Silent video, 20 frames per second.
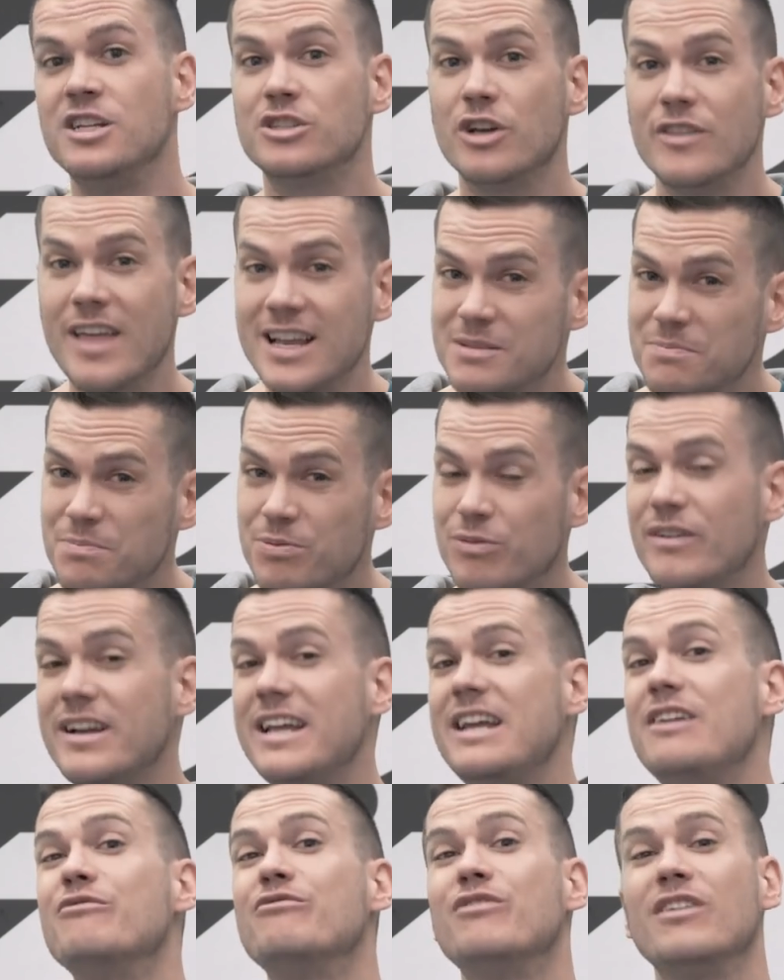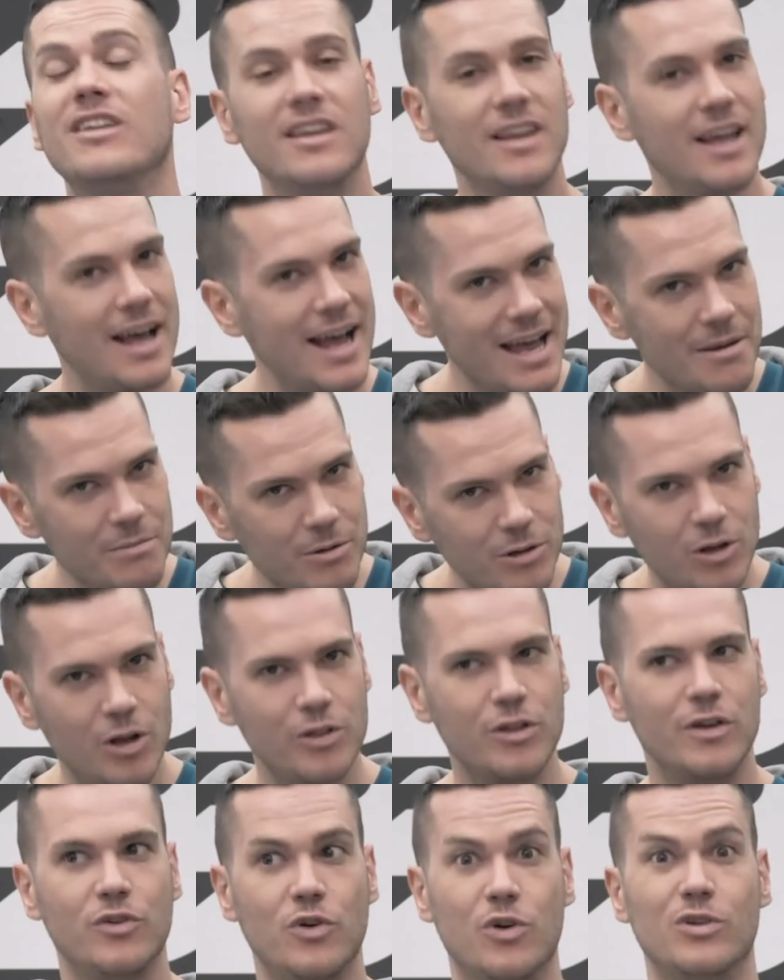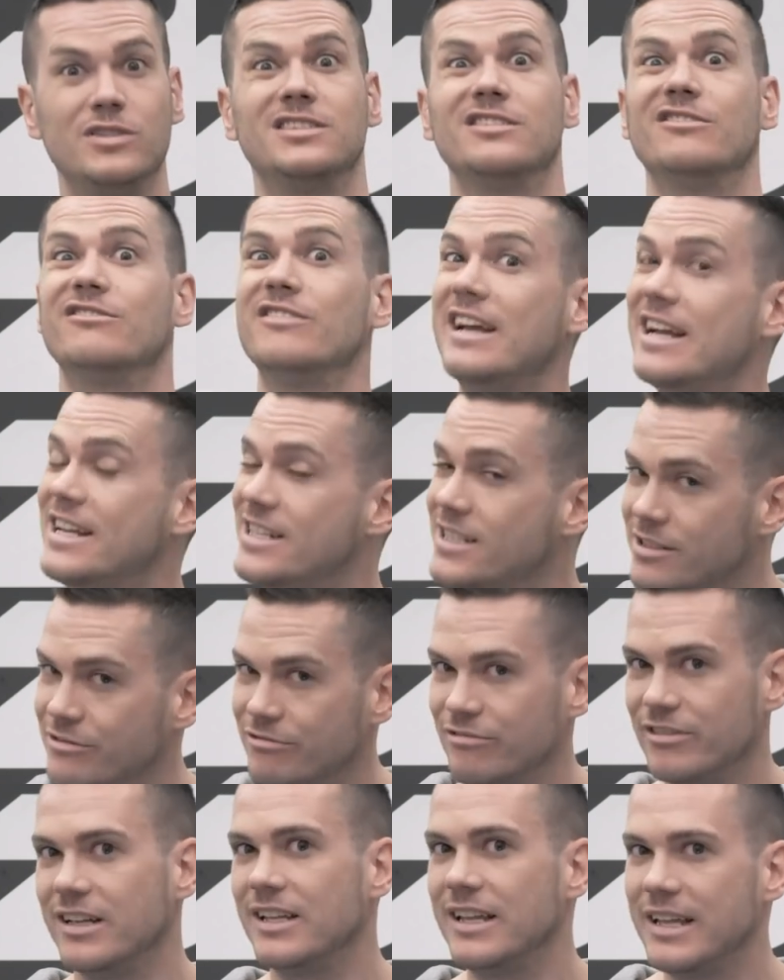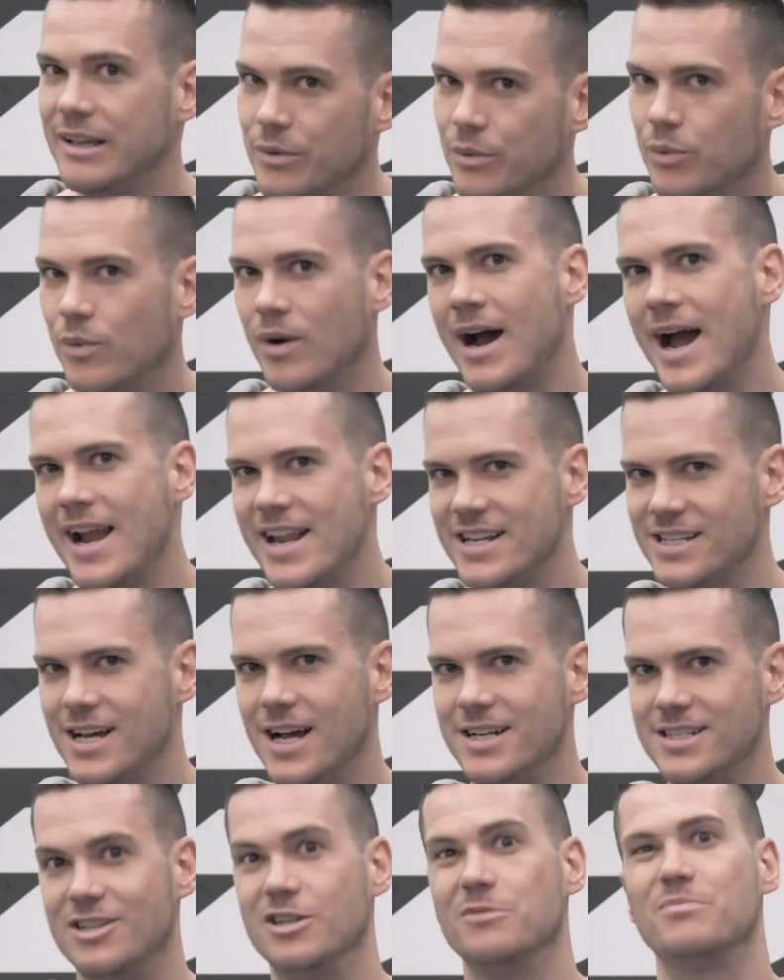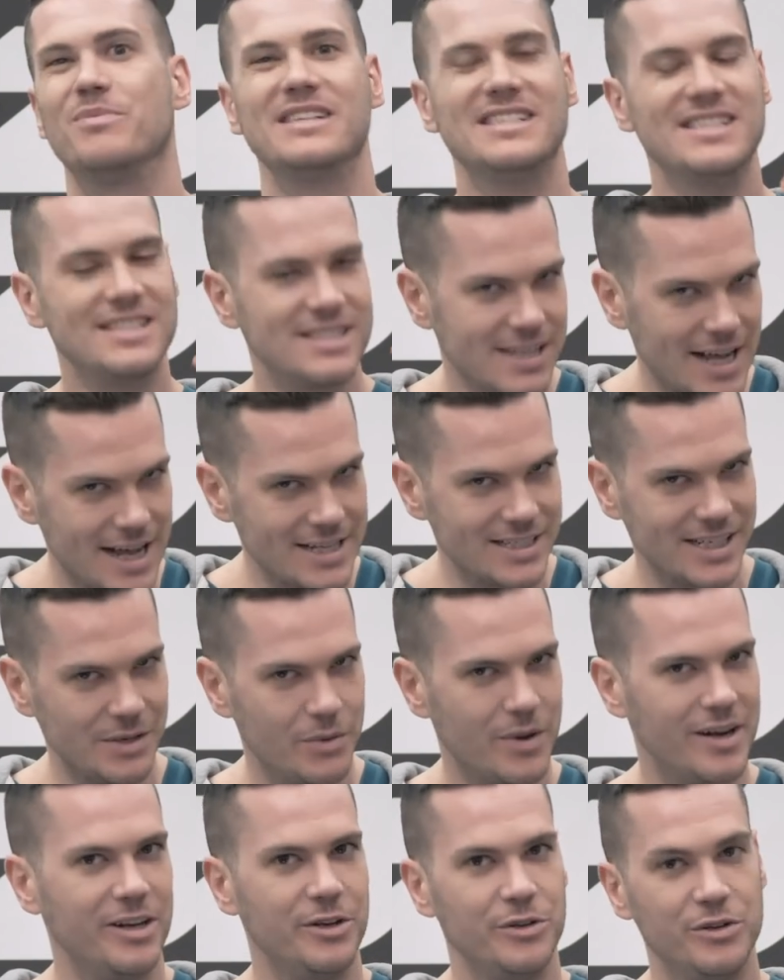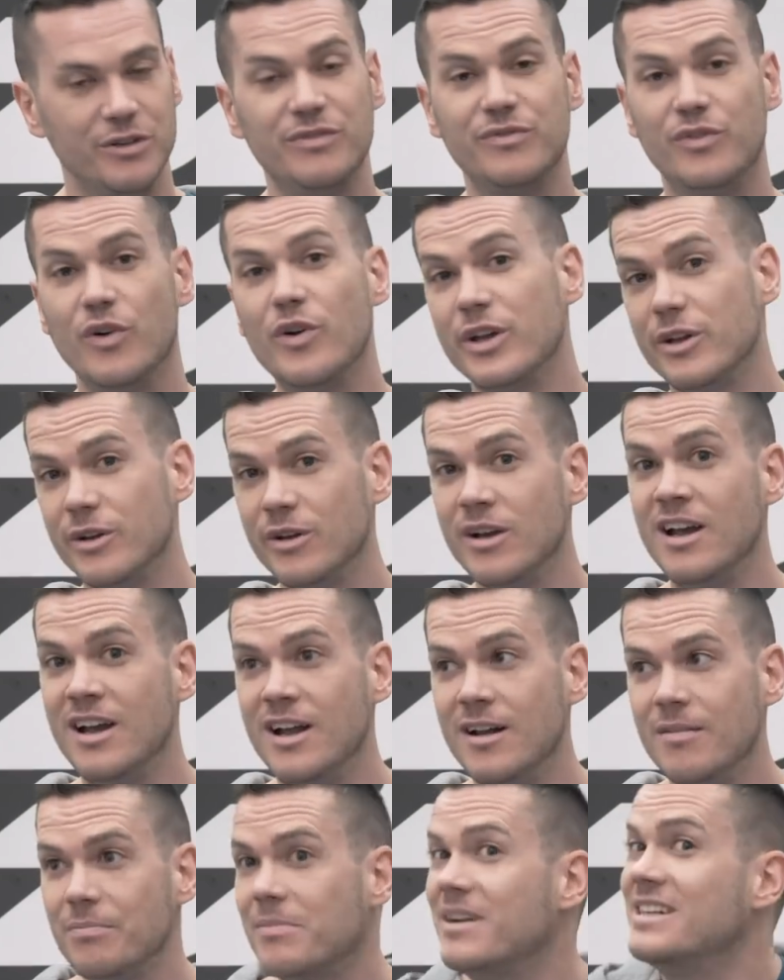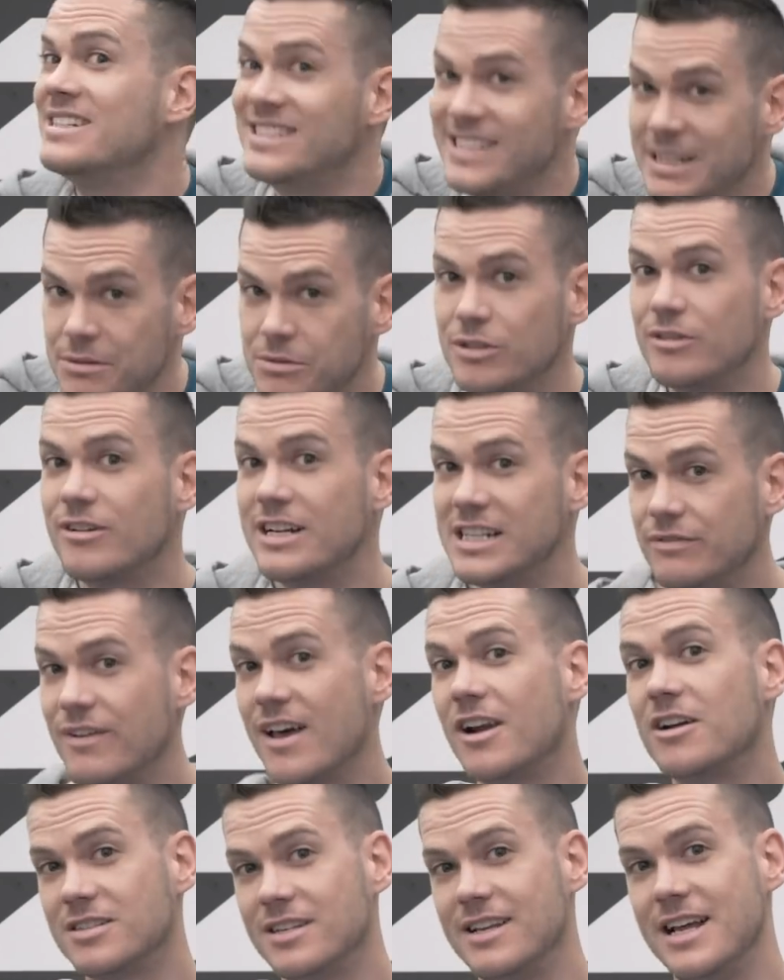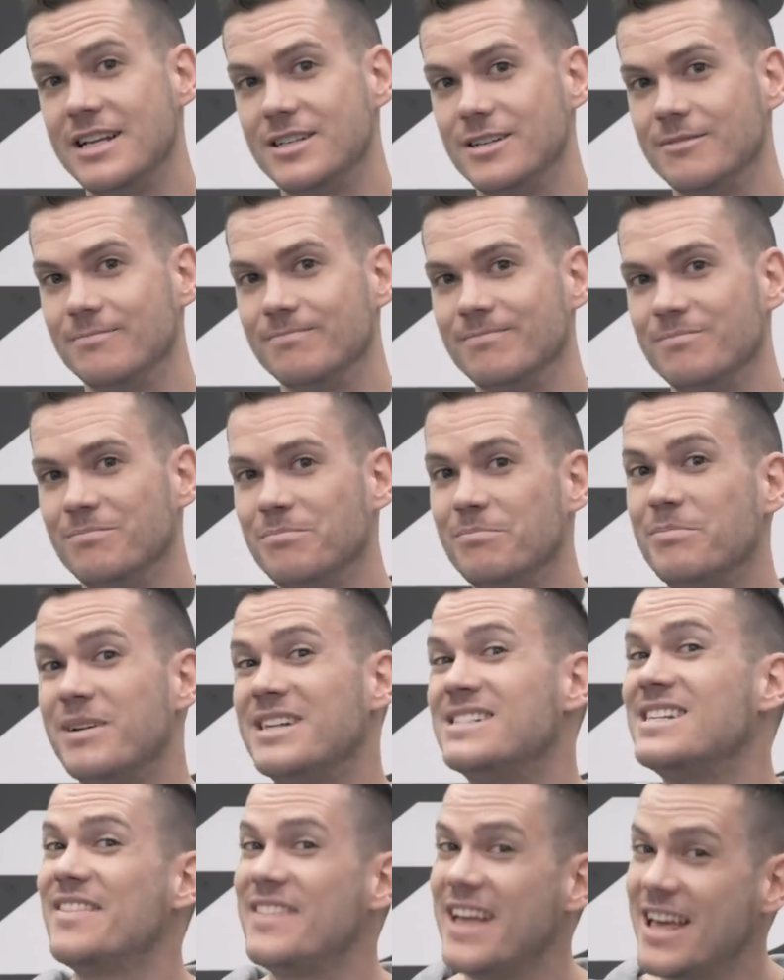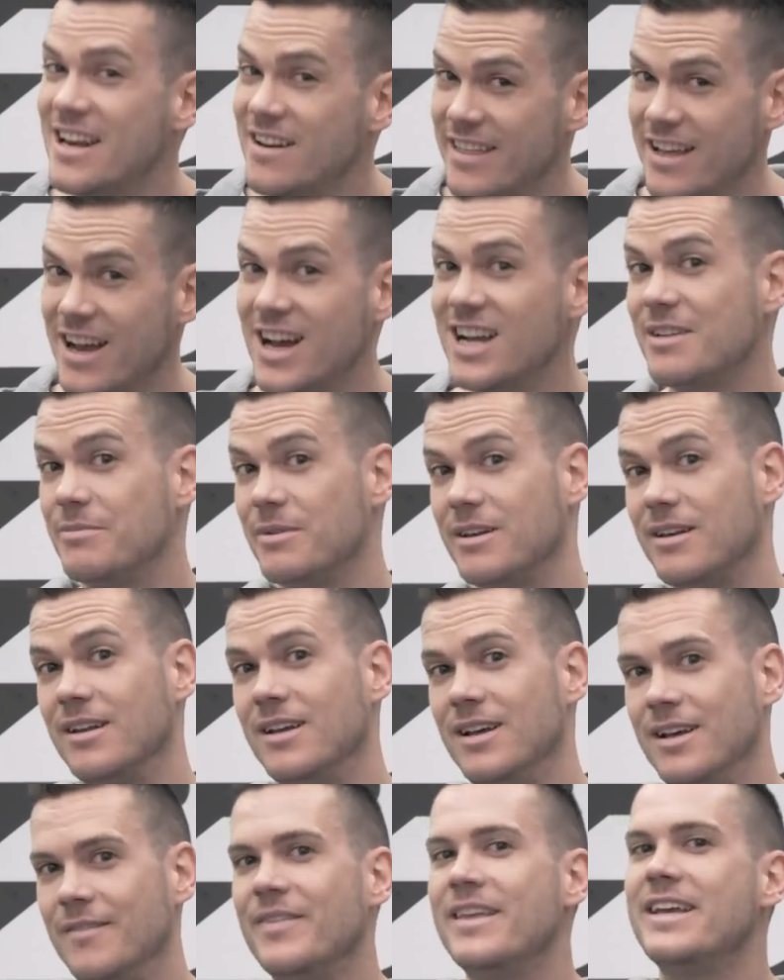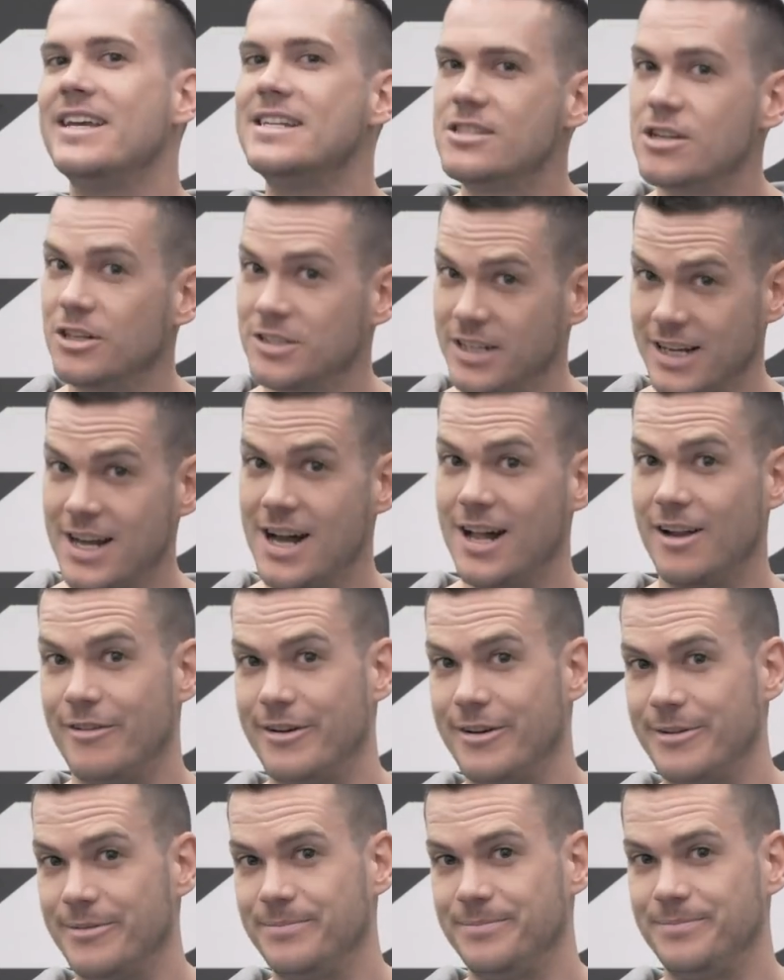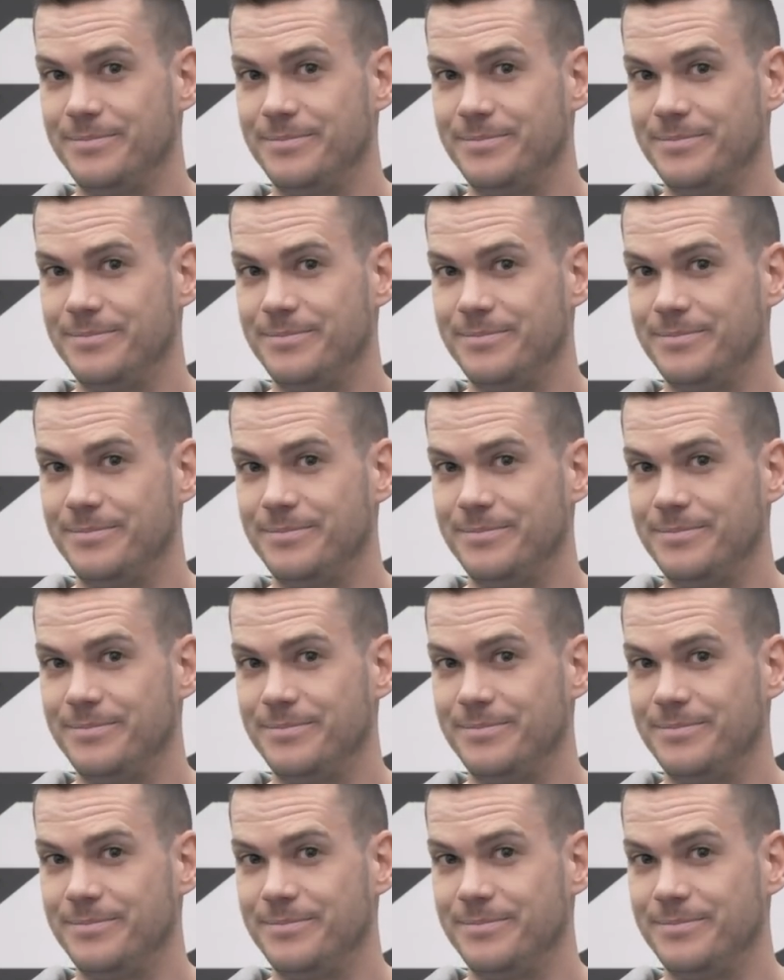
So that's pretty reliable, although of course the range is really wide. It's hard to know precisely what it'll do for you, but it seems to increase fat oxidation. But is that the end of the argument? Here's Dr. Kalra.